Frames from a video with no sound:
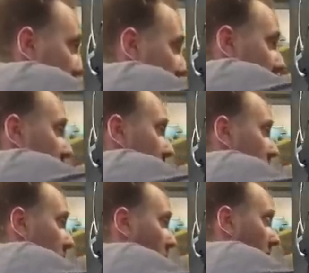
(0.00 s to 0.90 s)
into a
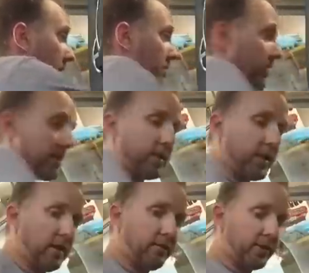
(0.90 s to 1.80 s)
door hinge
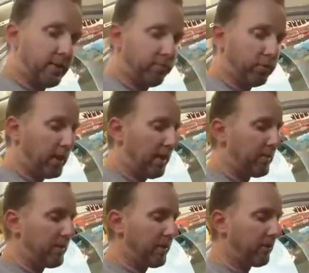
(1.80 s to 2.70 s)
itself and it'll probably
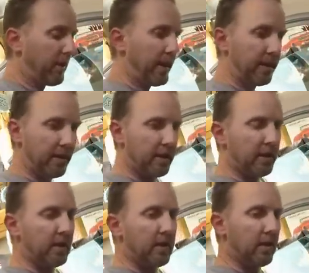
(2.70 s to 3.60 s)
be all right.
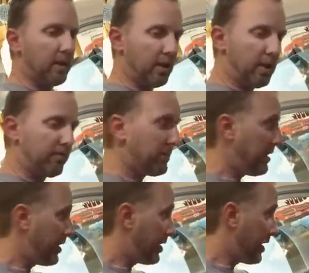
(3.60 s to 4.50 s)
Um, let me
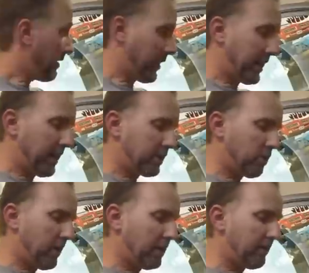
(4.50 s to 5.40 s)
see if I got
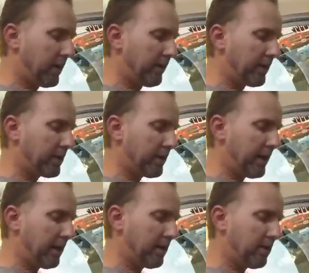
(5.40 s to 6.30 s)
12 on this
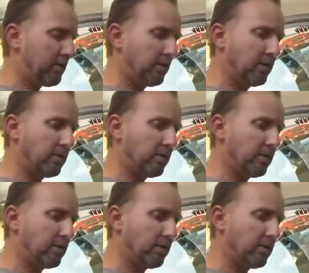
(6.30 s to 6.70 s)
yellow.